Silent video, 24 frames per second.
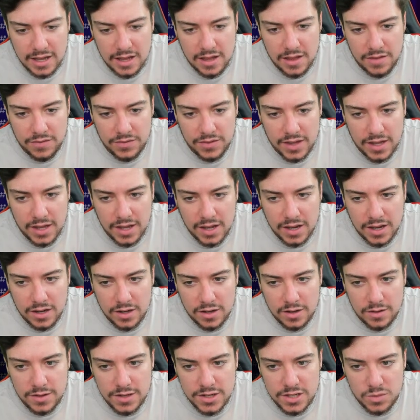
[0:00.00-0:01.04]
And
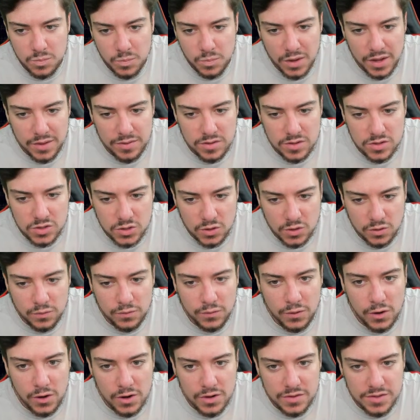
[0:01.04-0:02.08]
then this month so
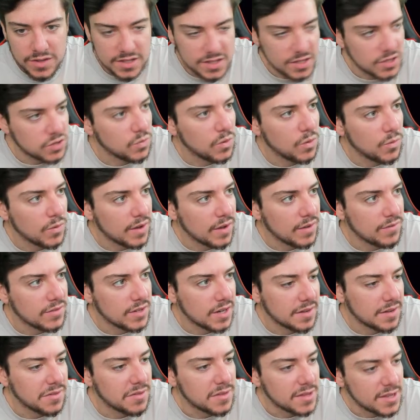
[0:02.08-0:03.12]
far, this is what we have
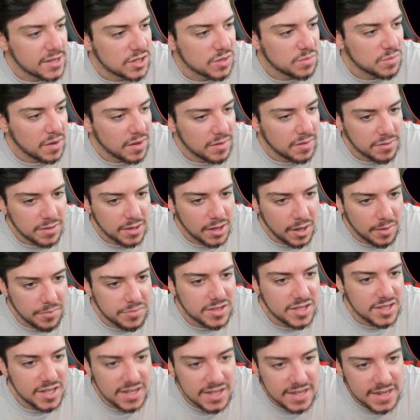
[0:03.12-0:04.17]
done this month
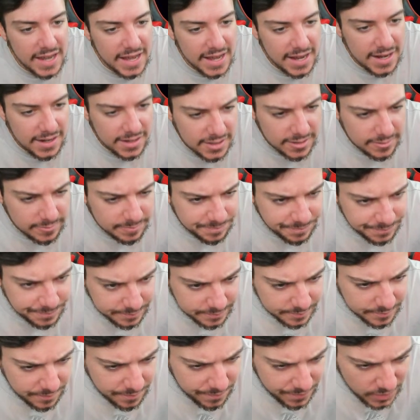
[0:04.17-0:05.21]
up to date.
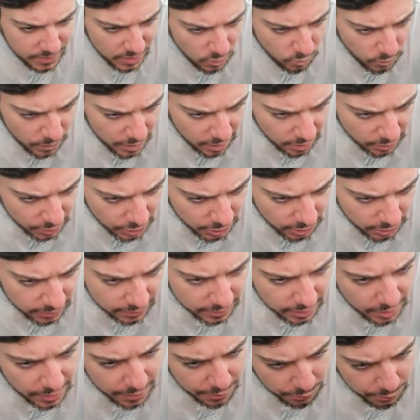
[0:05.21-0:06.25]
We are
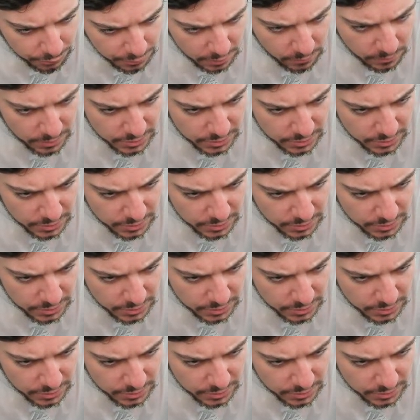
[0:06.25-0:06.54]
currently on a 3 win